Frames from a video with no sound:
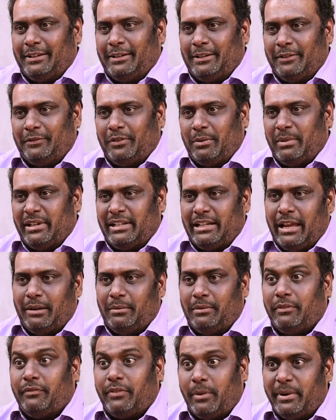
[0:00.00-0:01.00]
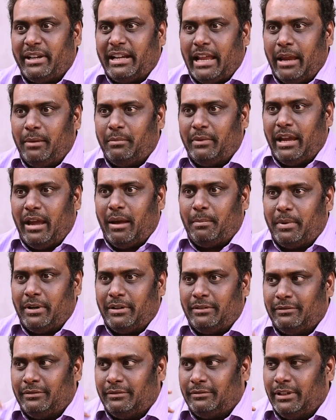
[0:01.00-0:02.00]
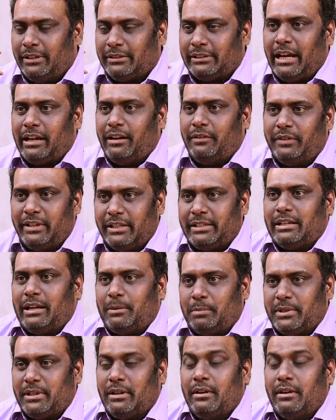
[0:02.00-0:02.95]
from a time gap, and it kind of disrupts.